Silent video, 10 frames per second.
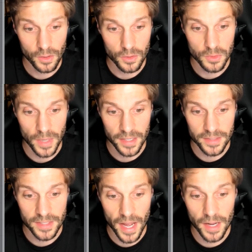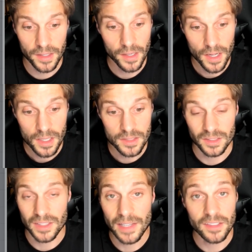Go to add a tag,
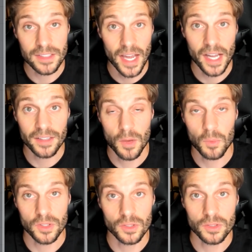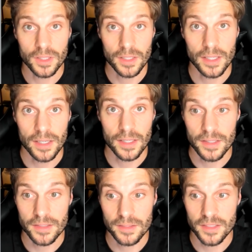select the tag that will,
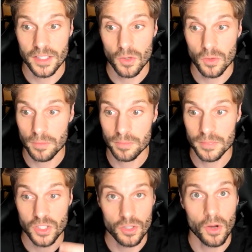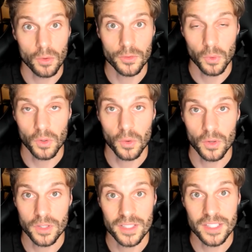denote
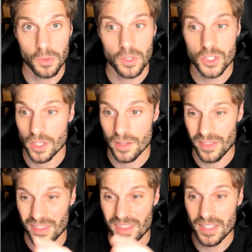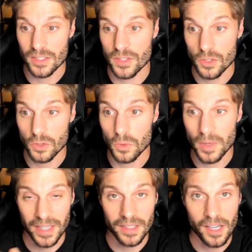or distinguish these new
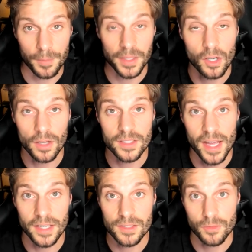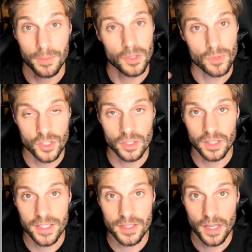incoming contacts from the original
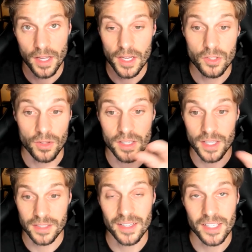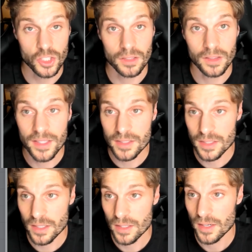list to the destination
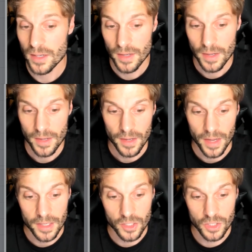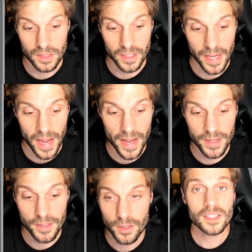list. And just click
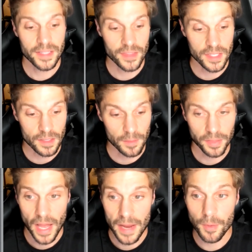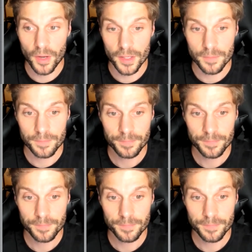add. Click the apply button.